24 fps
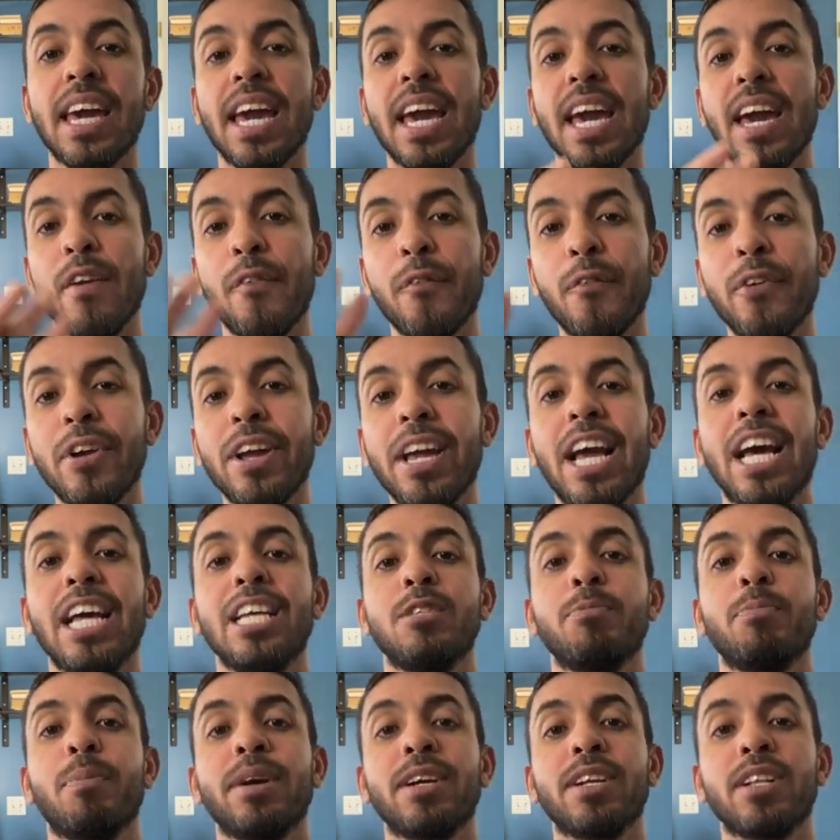every
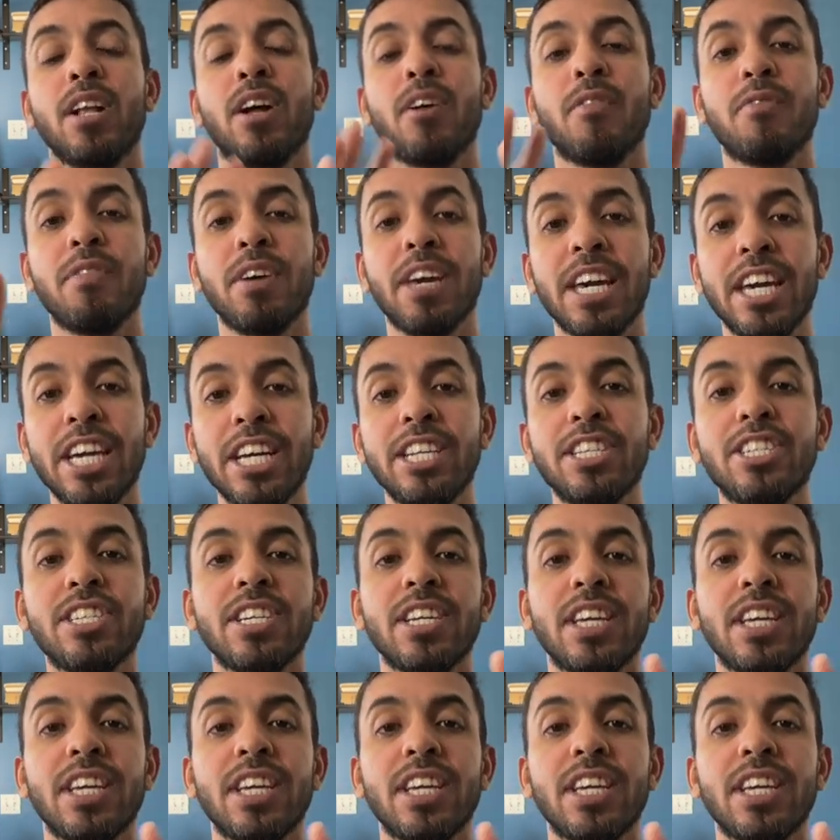aspect of each